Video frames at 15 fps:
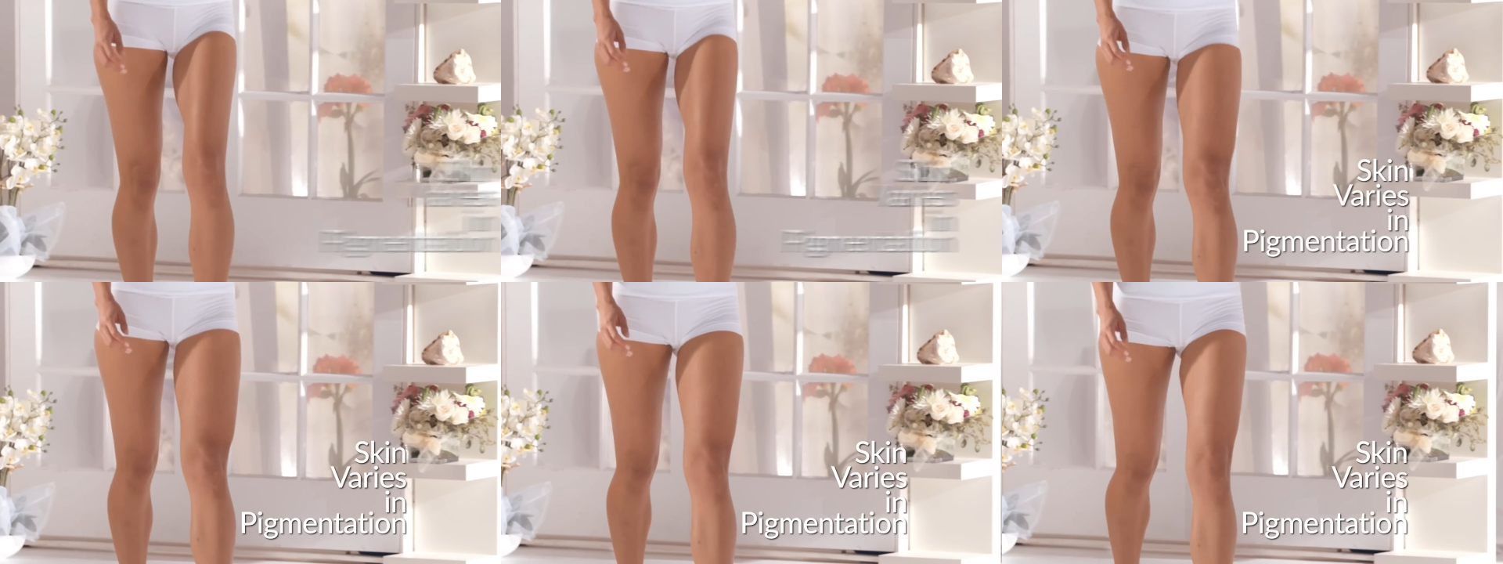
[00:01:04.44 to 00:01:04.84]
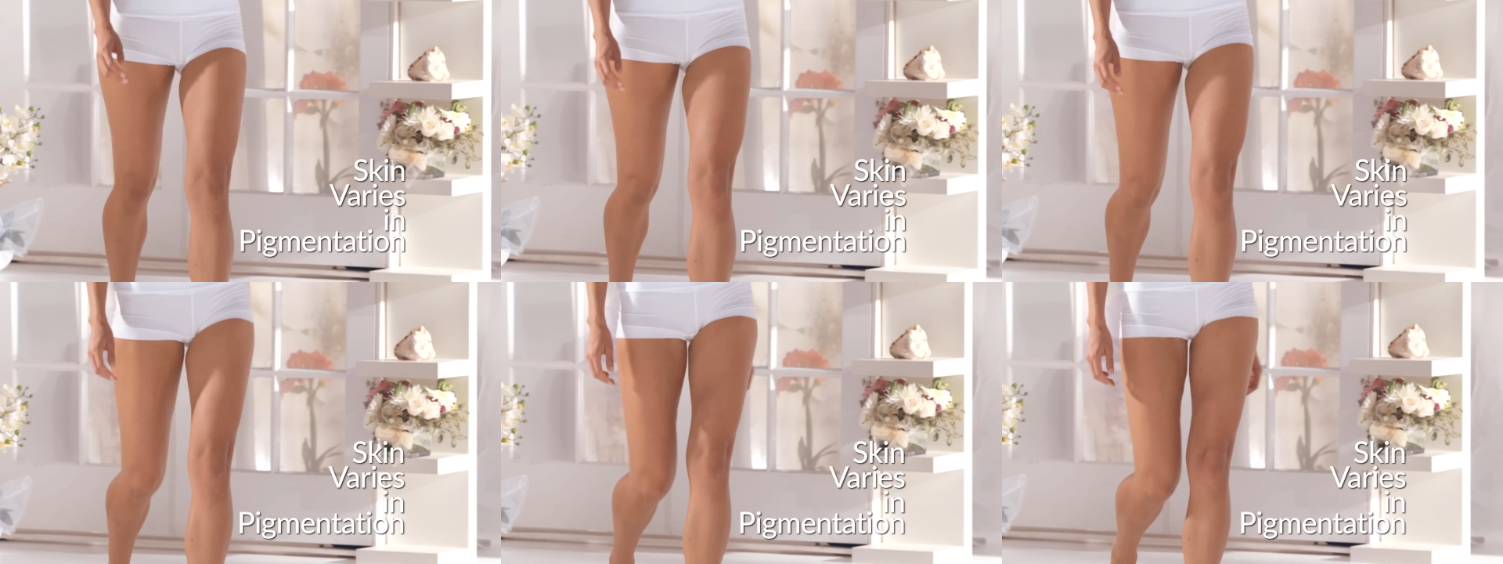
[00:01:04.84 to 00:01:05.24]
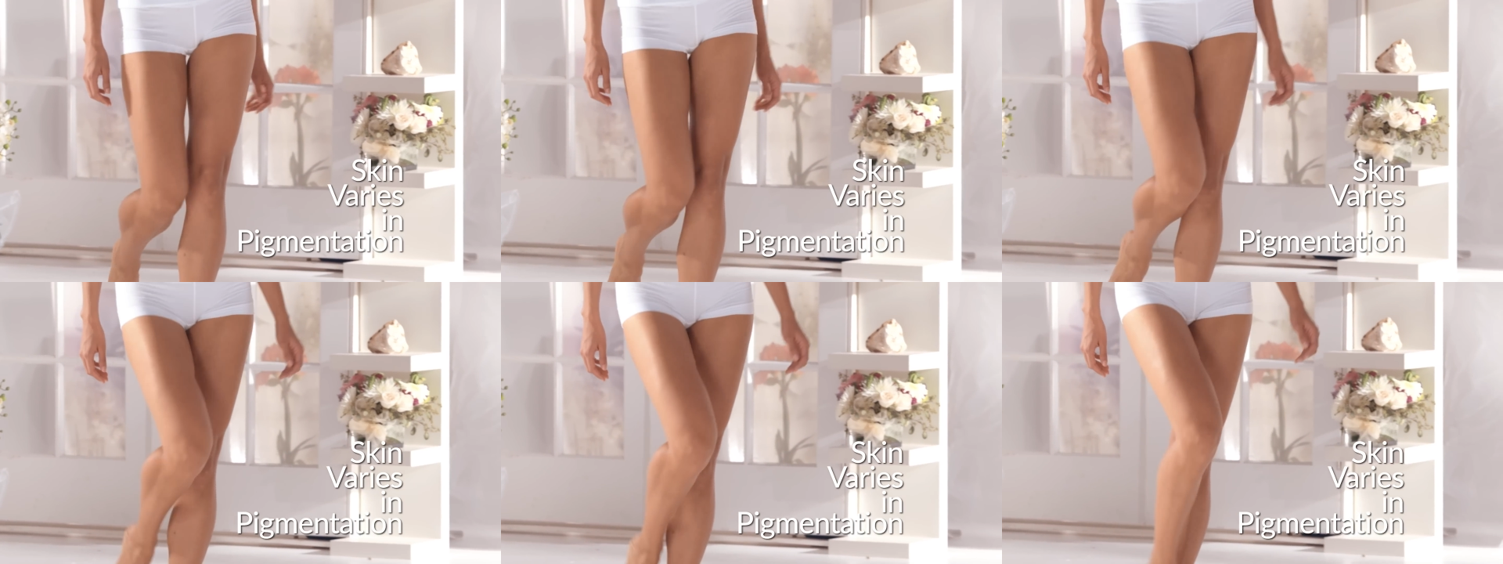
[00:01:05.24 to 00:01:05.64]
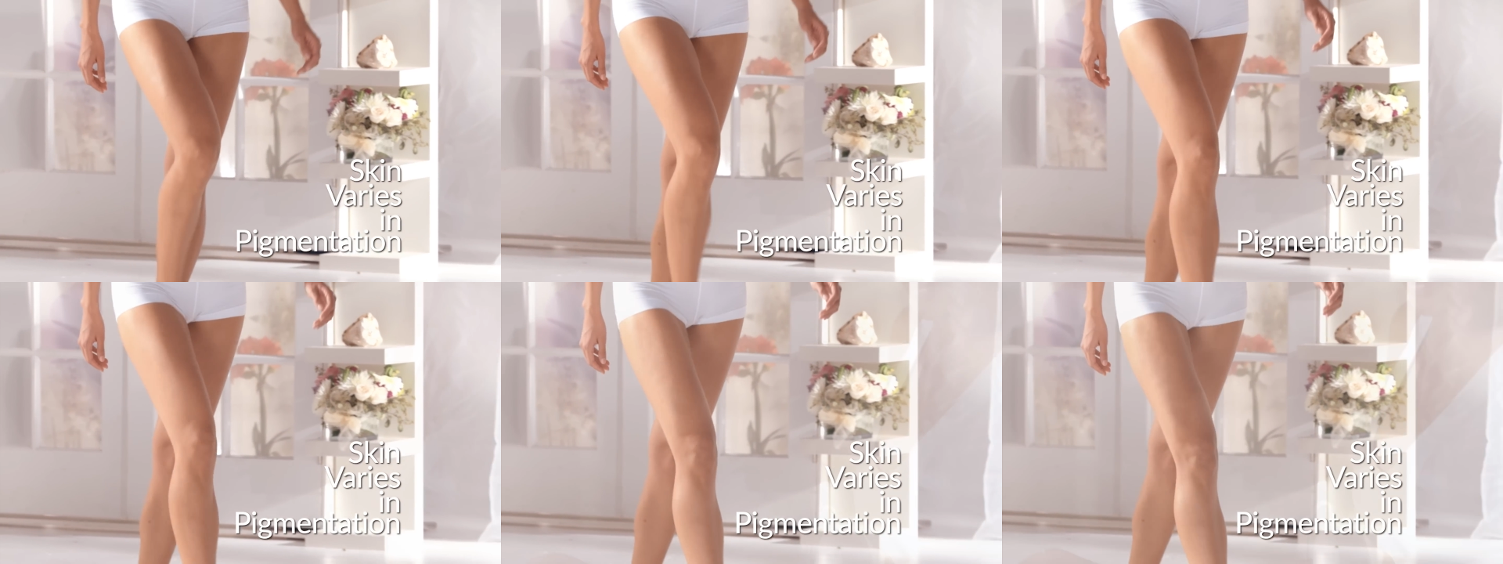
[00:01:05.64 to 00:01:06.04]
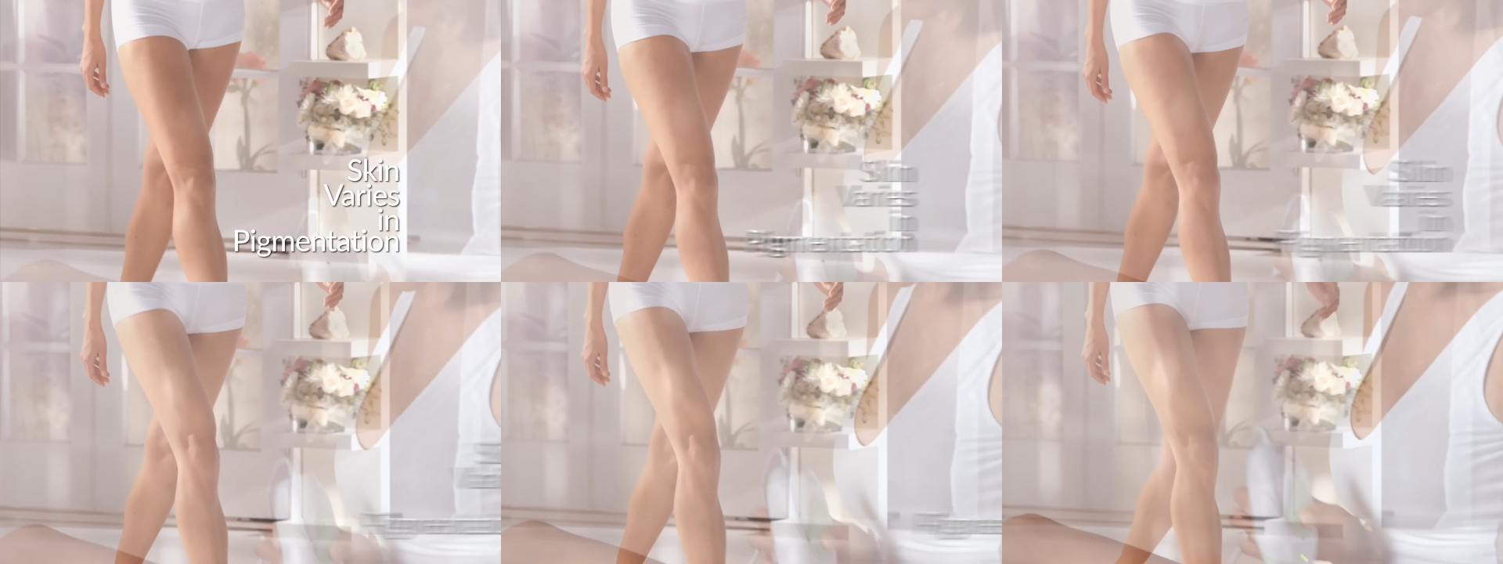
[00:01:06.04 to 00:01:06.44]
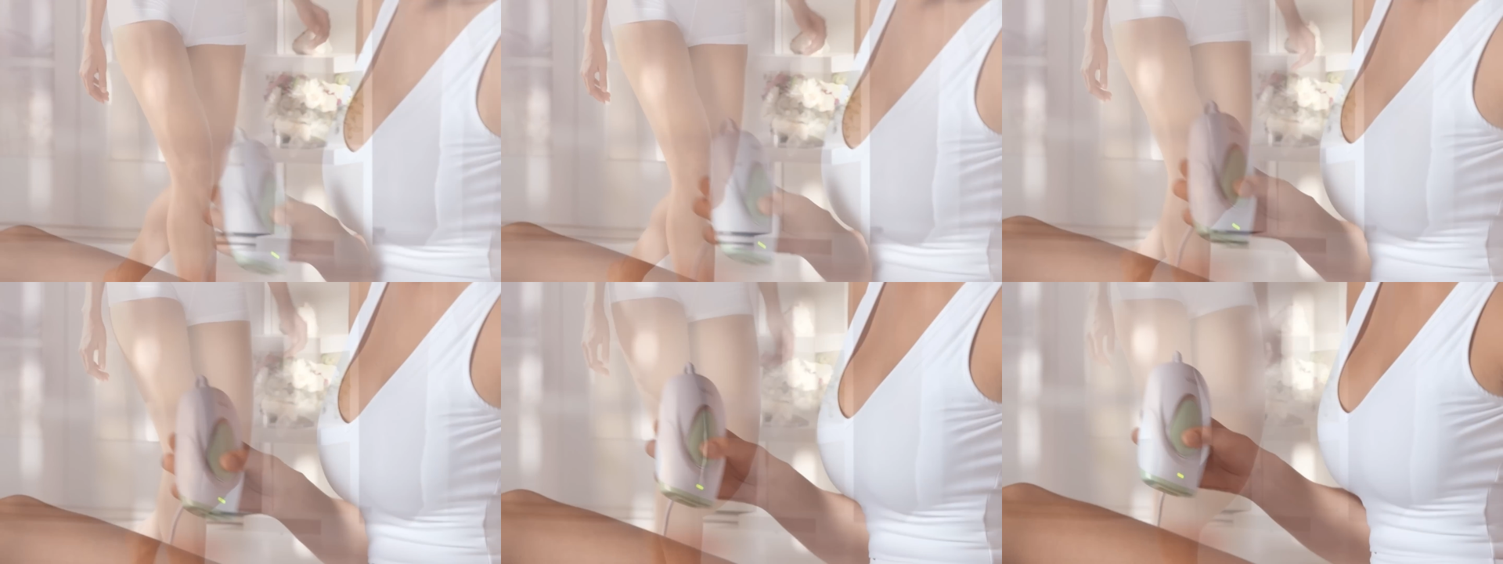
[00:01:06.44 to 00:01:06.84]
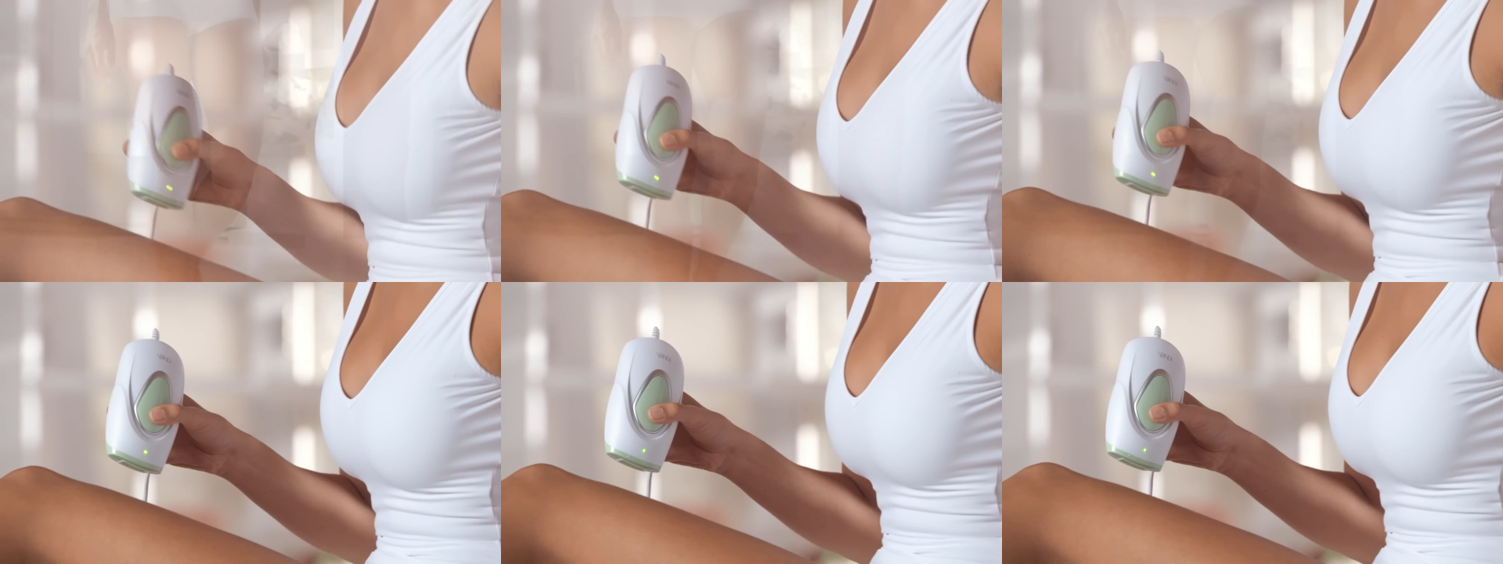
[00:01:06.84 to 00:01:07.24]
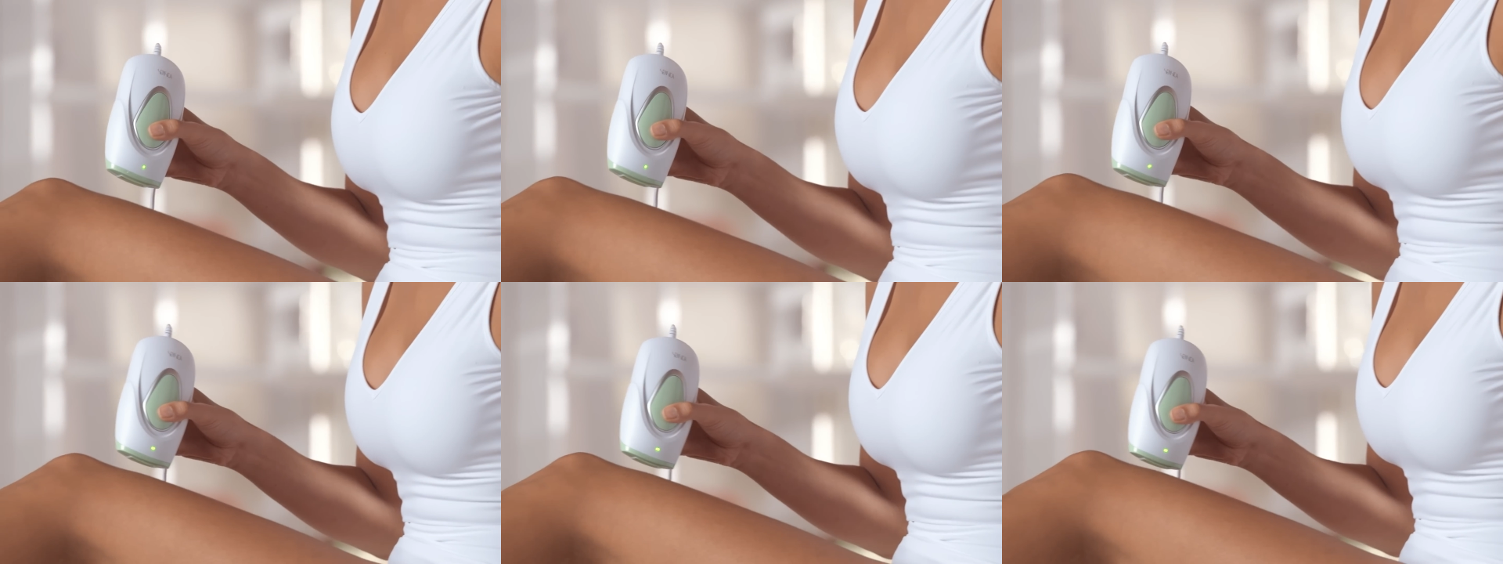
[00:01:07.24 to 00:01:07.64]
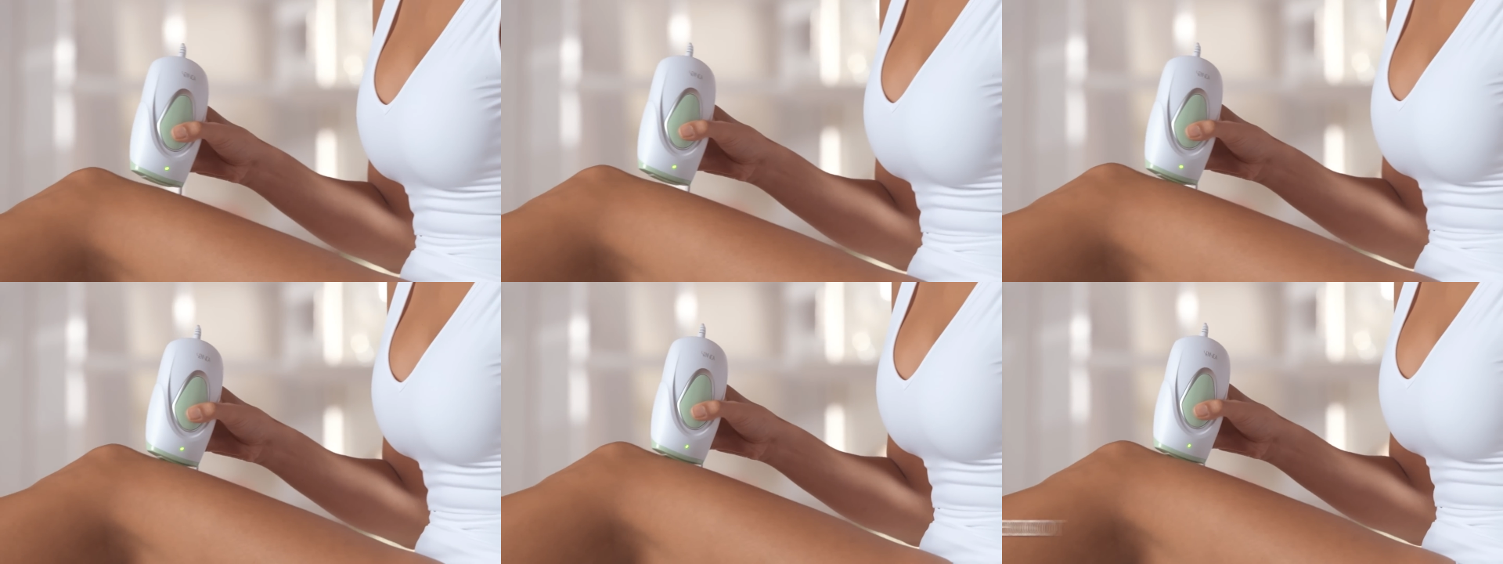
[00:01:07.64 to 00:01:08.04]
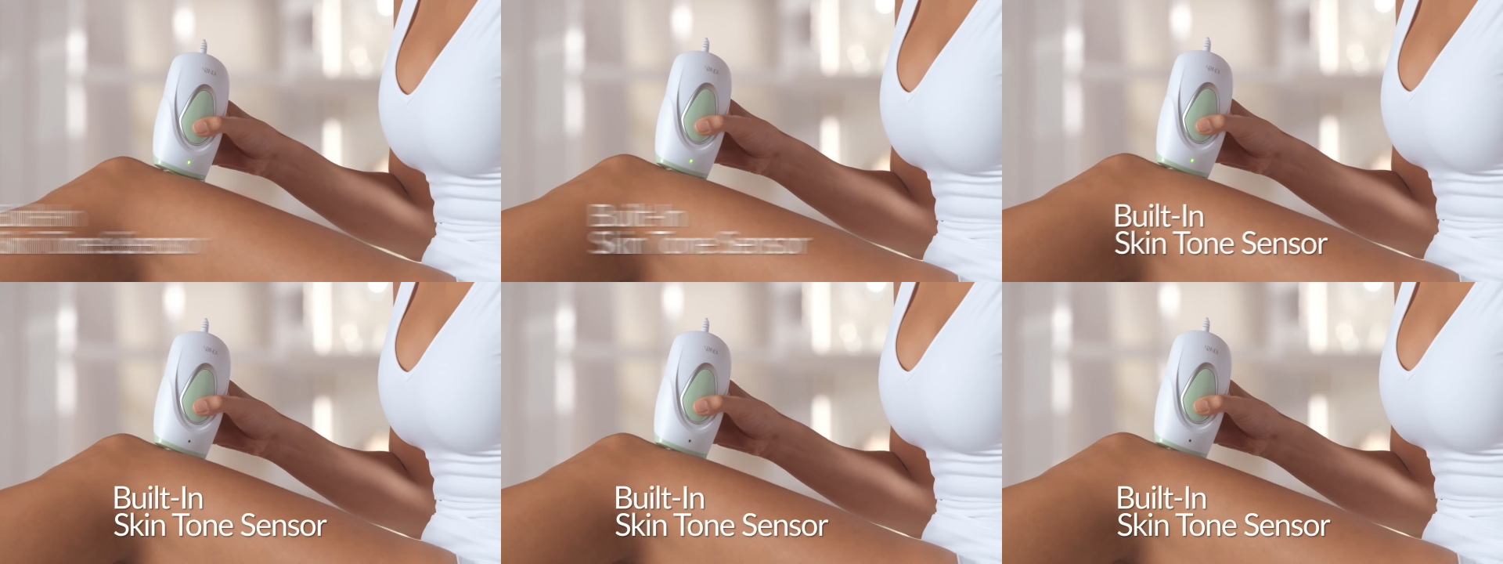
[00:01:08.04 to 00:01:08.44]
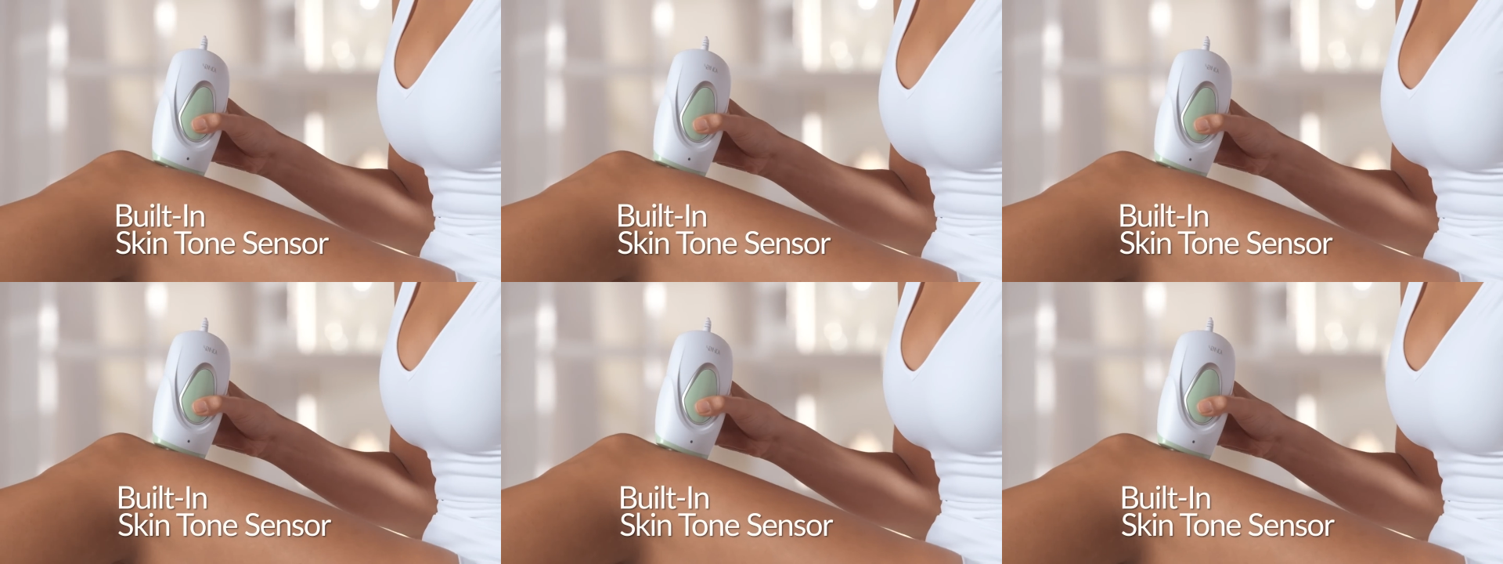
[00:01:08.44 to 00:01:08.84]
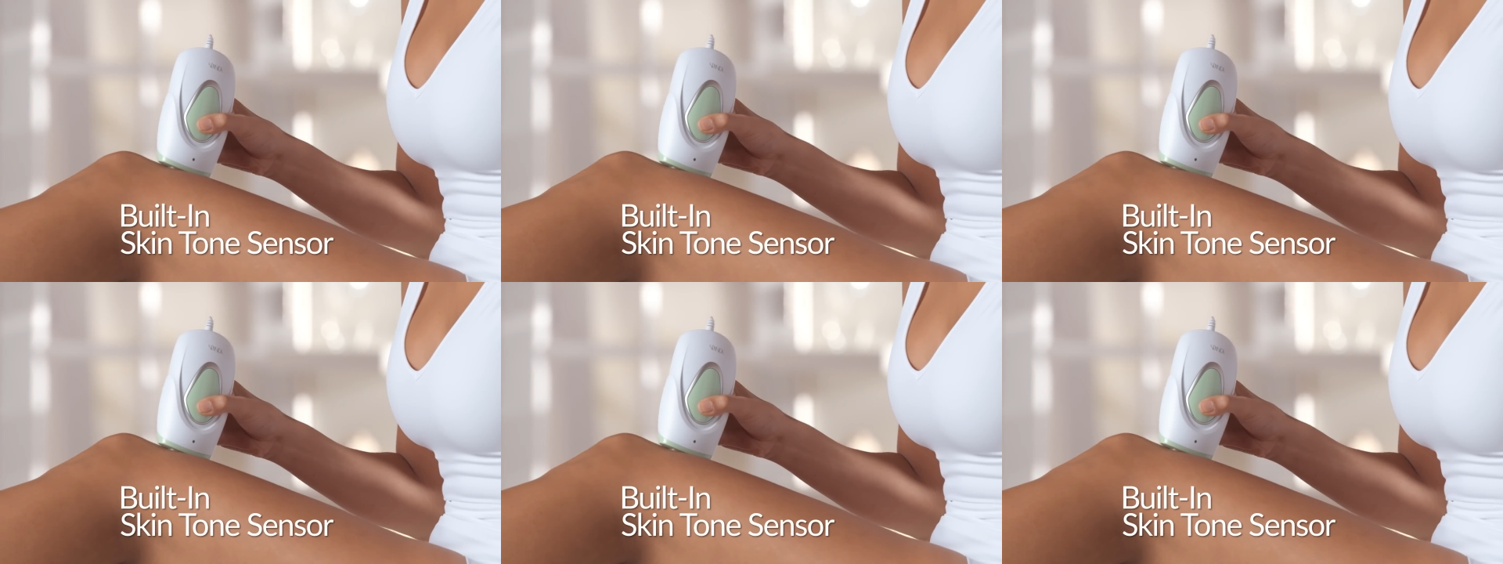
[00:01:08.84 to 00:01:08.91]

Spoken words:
No face is visible, so there are no lips to read.